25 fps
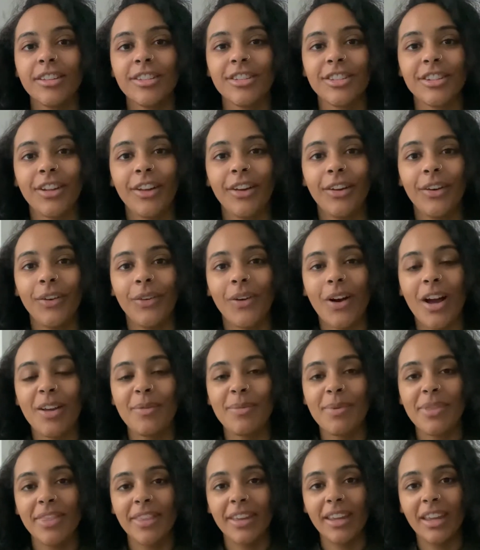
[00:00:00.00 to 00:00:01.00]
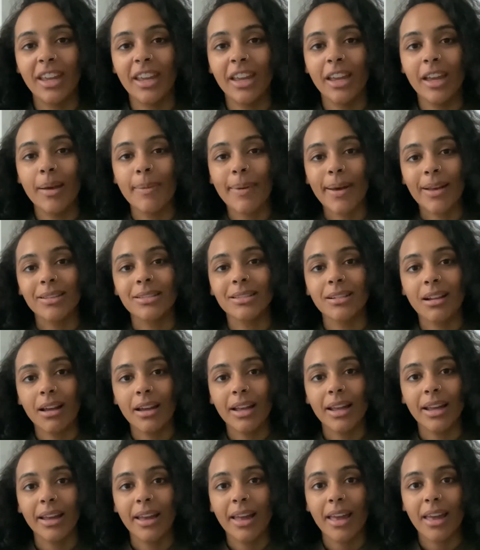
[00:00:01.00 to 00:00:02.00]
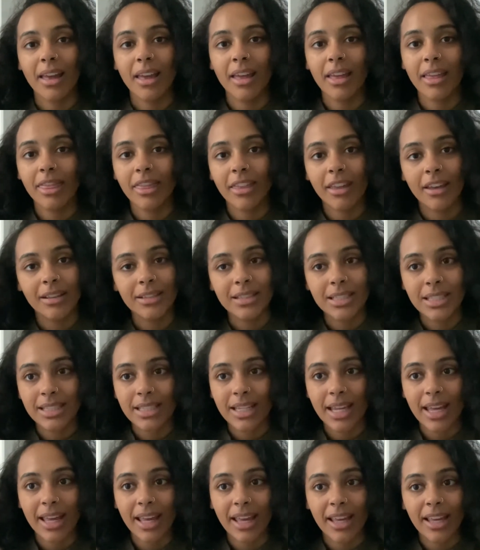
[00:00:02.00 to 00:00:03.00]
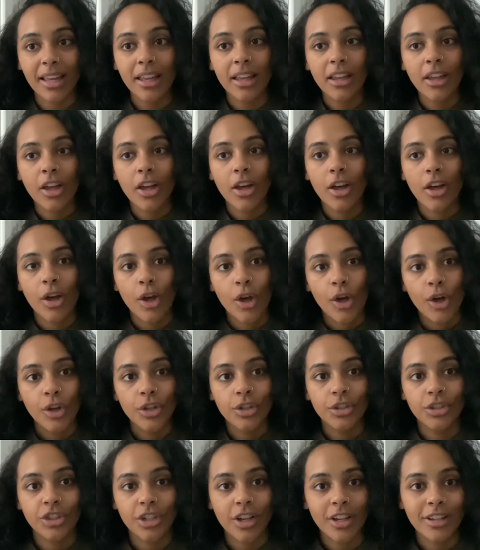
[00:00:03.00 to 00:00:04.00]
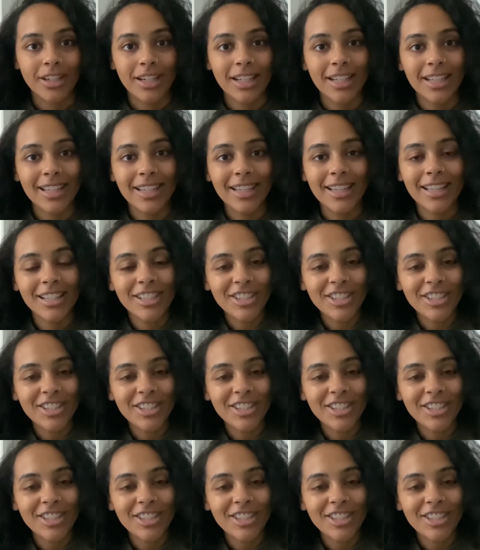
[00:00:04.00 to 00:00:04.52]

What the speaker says: So I've been thinking about starting a 30-day journaling